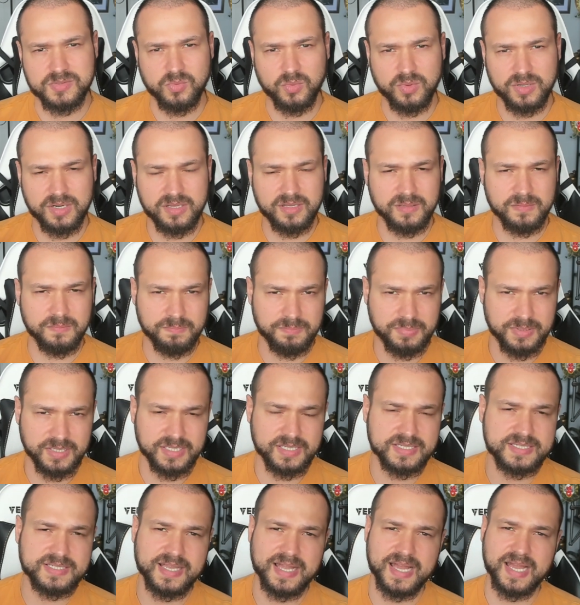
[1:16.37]
one of the
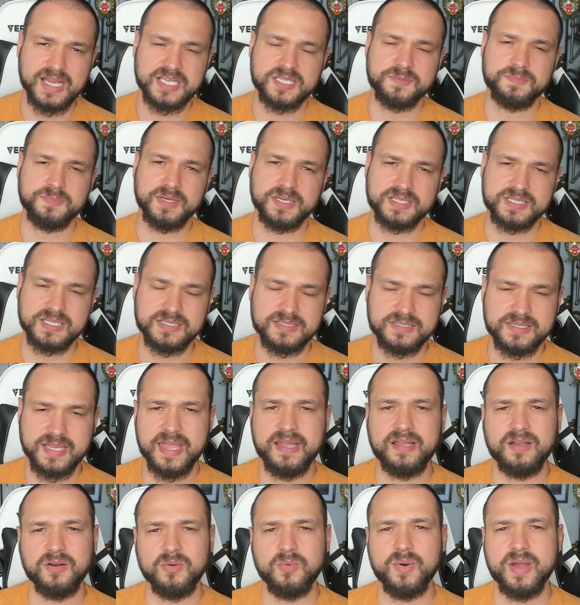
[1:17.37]
biggest aspects and
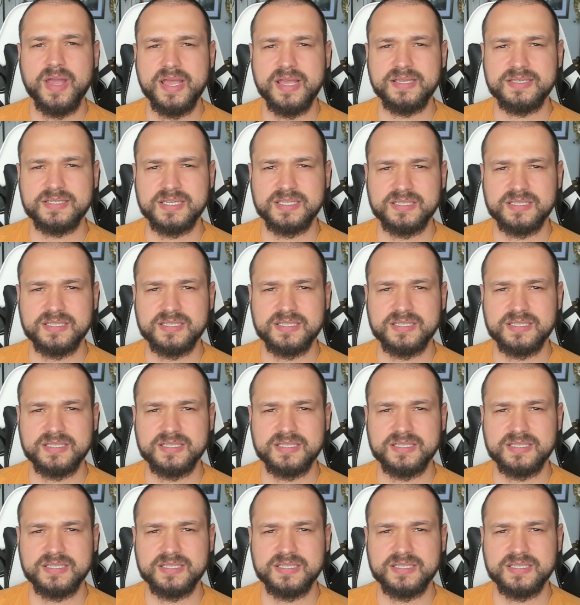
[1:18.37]
takeaways